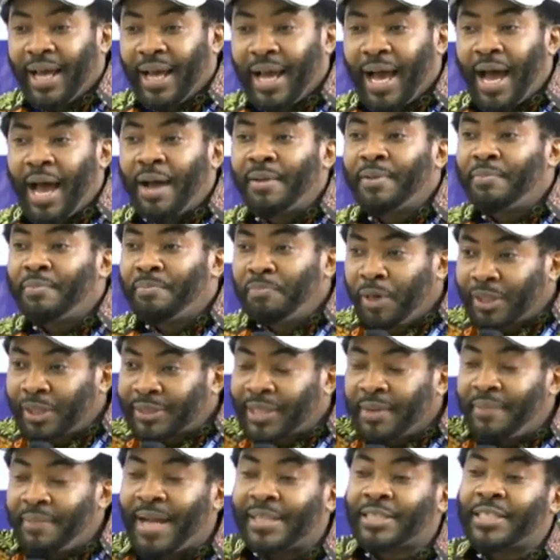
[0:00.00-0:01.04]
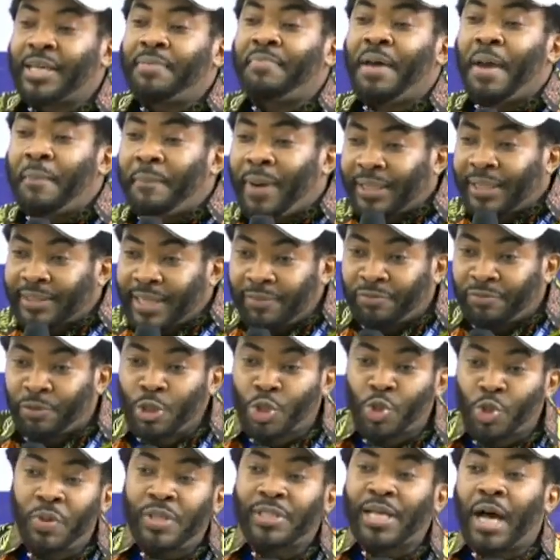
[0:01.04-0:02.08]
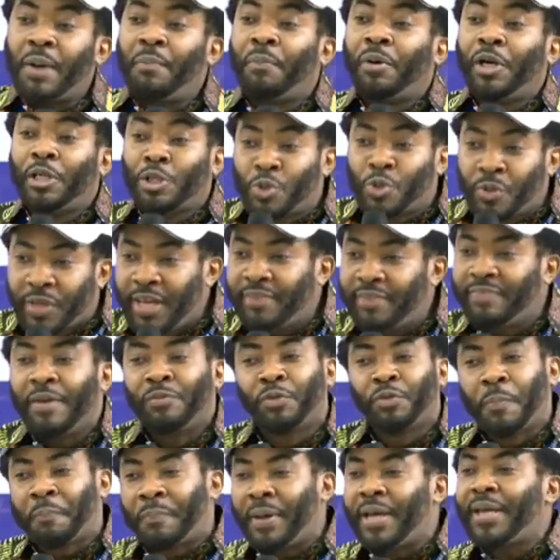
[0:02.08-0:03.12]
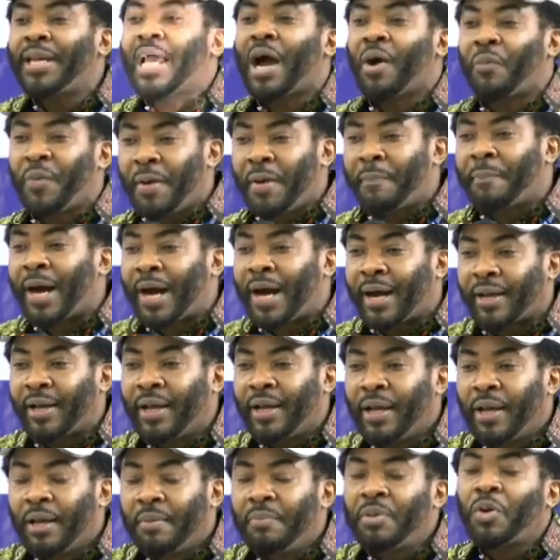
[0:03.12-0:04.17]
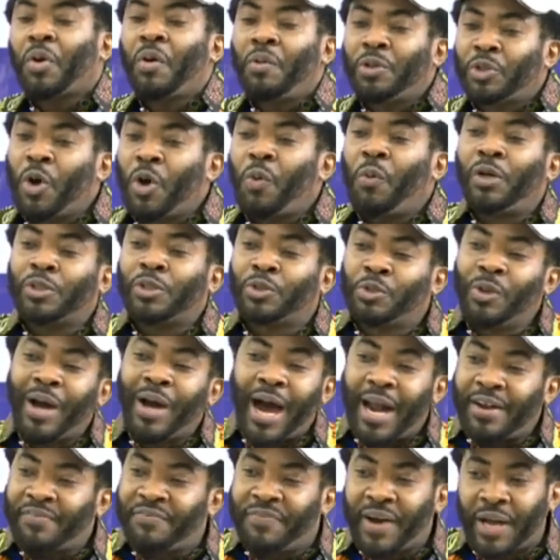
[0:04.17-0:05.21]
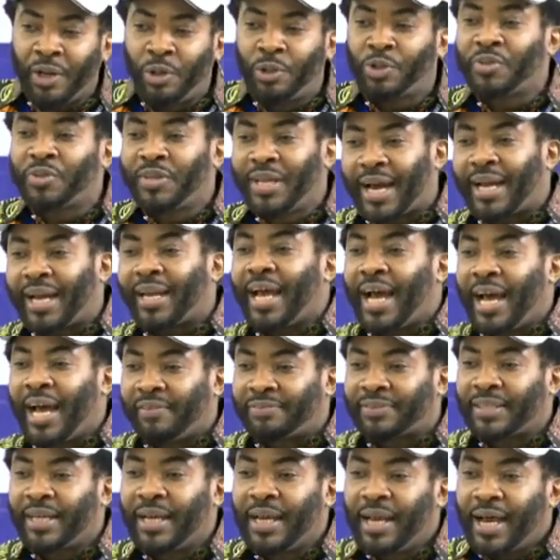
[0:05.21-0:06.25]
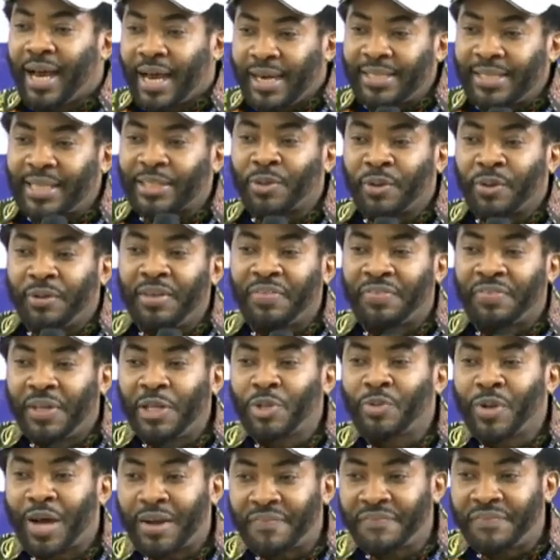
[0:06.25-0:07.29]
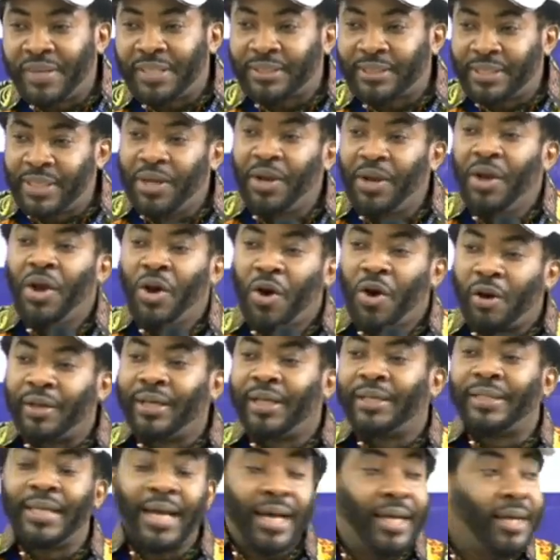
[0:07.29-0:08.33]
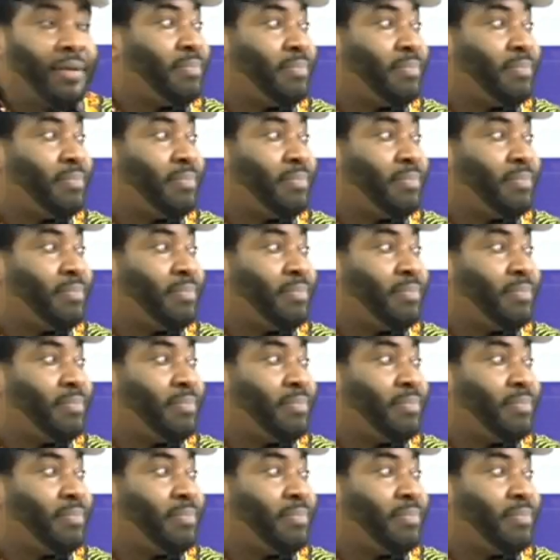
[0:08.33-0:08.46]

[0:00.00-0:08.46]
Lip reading: And most of the time our team members have to squeeze out money to give them to pay their way back, because we don't want to add value to their lives. And these are some of the things we are facing on a daily